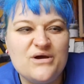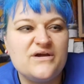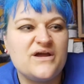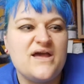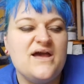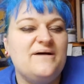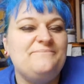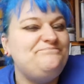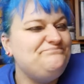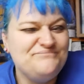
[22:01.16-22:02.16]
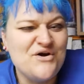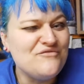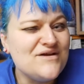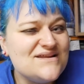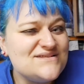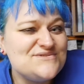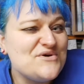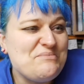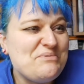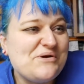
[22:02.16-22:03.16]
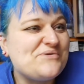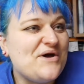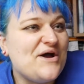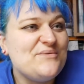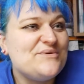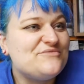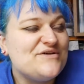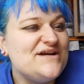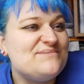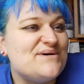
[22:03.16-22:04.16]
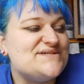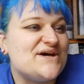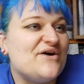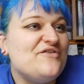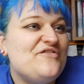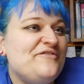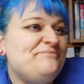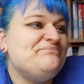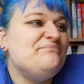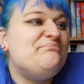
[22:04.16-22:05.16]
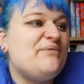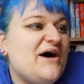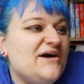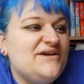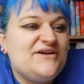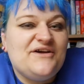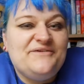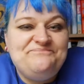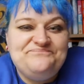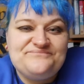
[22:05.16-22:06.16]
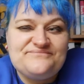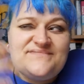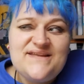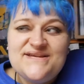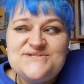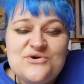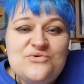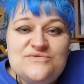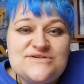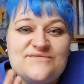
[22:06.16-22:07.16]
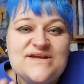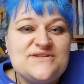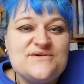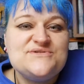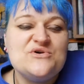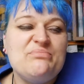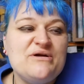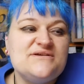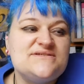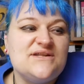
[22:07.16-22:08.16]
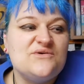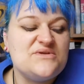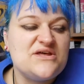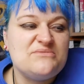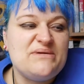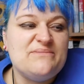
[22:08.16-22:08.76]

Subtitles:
book, not really the sort of book that I would read myself, but you know, it's cool to read those sort of books along with other